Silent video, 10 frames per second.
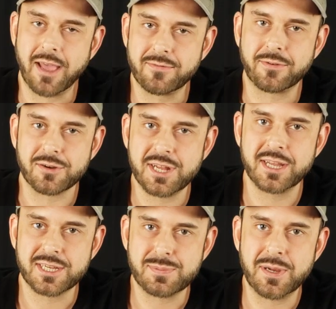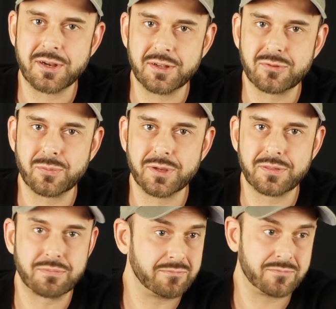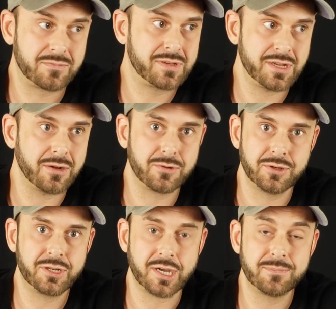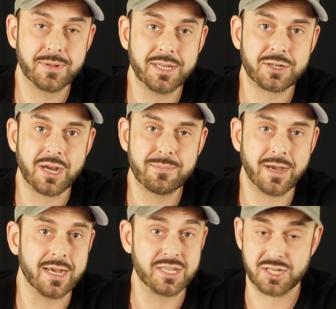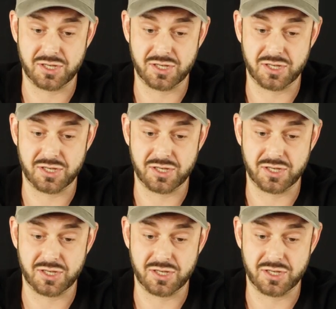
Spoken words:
now. An experience with, good company tripods,